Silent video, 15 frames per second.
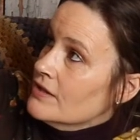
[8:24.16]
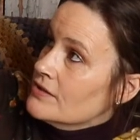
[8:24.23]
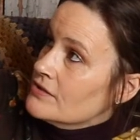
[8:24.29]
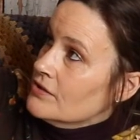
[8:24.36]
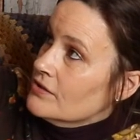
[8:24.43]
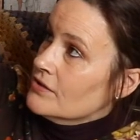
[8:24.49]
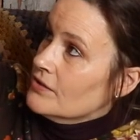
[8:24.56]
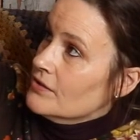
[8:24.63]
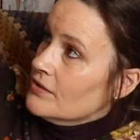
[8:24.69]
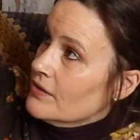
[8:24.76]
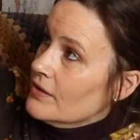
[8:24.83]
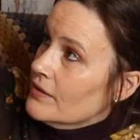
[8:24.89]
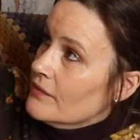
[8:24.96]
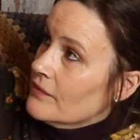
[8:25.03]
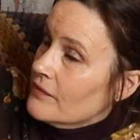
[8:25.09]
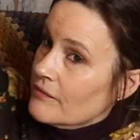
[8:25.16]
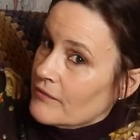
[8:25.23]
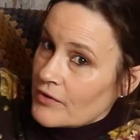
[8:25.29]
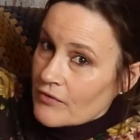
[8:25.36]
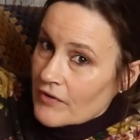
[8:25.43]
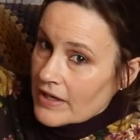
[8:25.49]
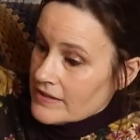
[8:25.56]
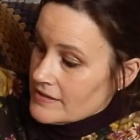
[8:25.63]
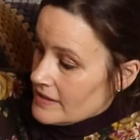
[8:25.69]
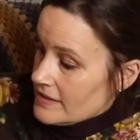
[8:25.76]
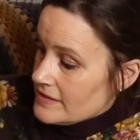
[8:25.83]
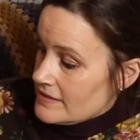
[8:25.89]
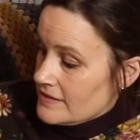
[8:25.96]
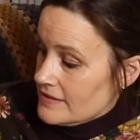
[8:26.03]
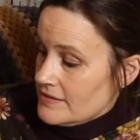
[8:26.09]
So cracked
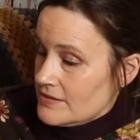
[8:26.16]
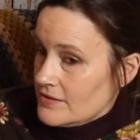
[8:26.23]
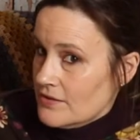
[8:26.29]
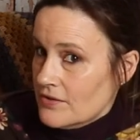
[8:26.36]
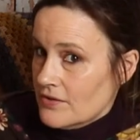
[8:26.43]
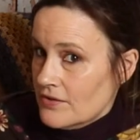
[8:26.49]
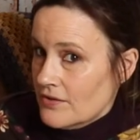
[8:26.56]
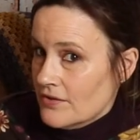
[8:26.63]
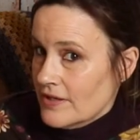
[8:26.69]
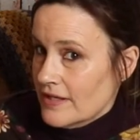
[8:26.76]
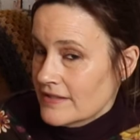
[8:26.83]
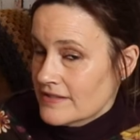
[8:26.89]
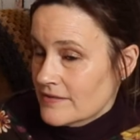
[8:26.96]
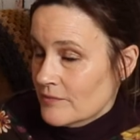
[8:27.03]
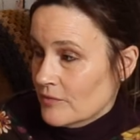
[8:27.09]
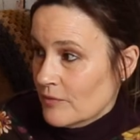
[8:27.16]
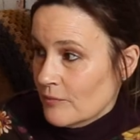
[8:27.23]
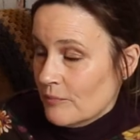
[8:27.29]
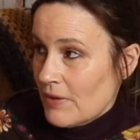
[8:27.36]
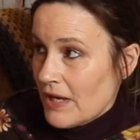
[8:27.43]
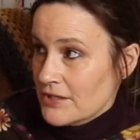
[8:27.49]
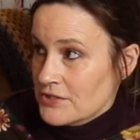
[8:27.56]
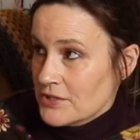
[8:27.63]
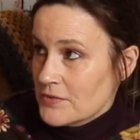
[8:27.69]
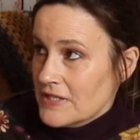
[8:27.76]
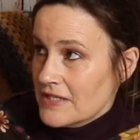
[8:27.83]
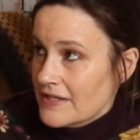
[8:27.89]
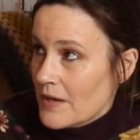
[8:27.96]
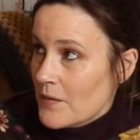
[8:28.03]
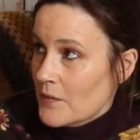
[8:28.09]
it. So it's by doing
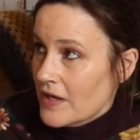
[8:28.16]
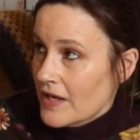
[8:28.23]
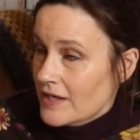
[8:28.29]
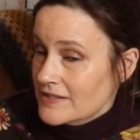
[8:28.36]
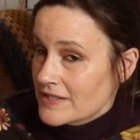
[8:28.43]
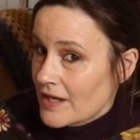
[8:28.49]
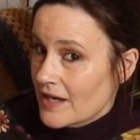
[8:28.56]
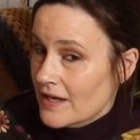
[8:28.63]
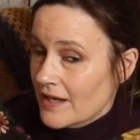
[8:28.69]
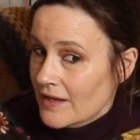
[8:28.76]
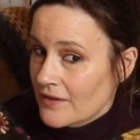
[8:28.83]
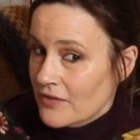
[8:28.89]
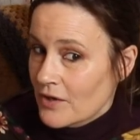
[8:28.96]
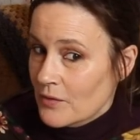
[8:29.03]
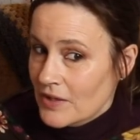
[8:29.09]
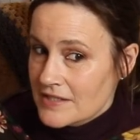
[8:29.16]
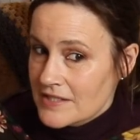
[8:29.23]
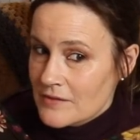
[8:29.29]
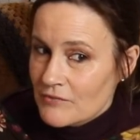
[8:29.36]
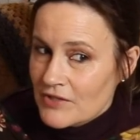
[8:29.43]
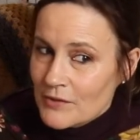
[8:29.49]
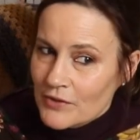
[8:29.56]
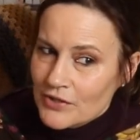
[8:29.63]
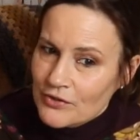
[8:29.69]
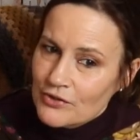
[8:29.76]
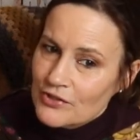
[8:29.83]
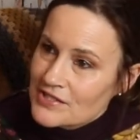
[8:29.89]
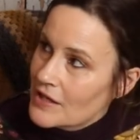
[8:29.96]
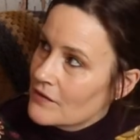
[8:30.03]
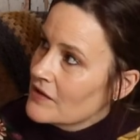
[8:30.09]
it that way, because I thought, well, I didn't really want to
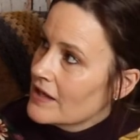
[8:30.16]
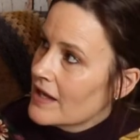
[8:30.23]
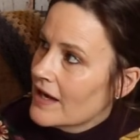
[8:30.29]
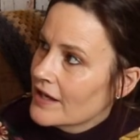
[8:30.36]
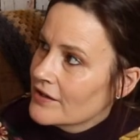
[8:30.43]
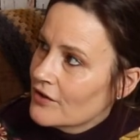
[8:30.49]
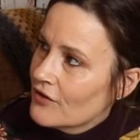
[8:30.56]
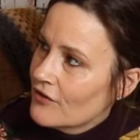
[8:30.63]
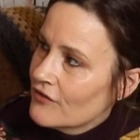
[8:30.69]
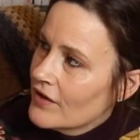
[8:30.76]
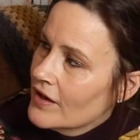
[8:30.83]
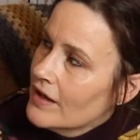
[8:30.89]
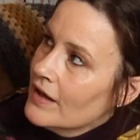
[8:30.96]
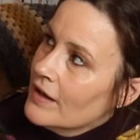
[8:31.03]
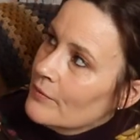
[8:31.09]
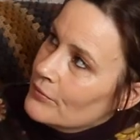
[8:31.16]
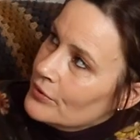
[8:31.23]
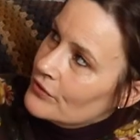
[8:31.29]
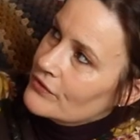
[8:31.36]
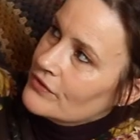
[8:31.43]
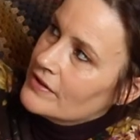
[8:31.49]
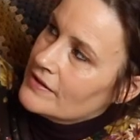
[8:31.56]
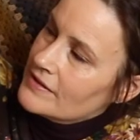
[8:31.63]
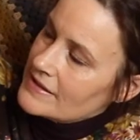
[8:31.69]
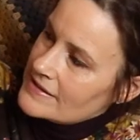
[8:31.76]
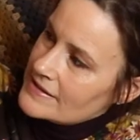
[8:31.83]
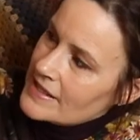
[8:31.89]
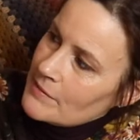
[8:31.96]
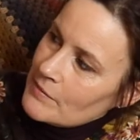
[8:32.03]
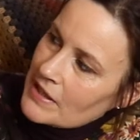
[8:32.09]
go down the line of putting a
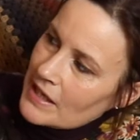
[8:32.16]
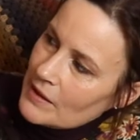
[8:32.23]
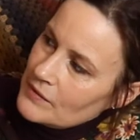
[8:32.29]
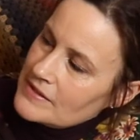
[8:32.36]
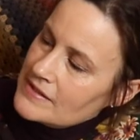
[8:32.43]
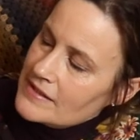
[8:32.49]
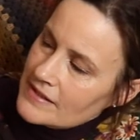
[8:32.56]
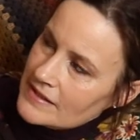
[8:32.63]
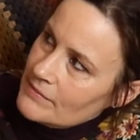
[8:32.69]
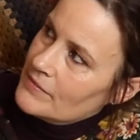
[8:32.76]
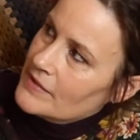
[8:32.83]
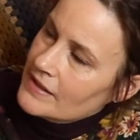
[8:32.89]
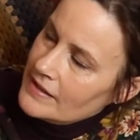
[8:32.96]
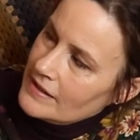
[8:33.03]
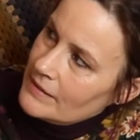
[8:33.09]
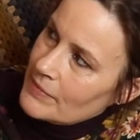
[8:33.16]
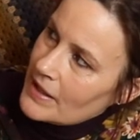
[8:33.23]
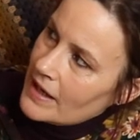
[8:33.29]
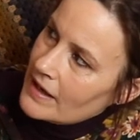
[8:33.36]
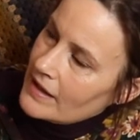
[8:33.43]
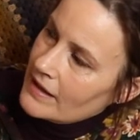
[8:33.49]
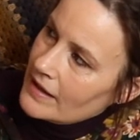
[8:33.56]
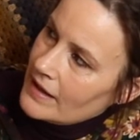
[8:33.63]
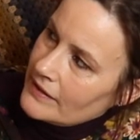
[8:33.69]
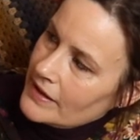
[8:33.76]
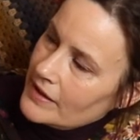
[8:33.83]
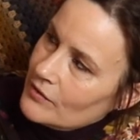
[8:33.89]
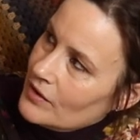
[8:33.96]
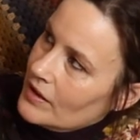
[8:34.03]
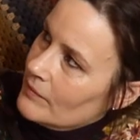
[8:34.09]
seam allowance in the back and
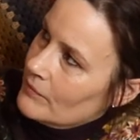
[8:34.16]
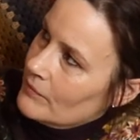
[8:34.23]
then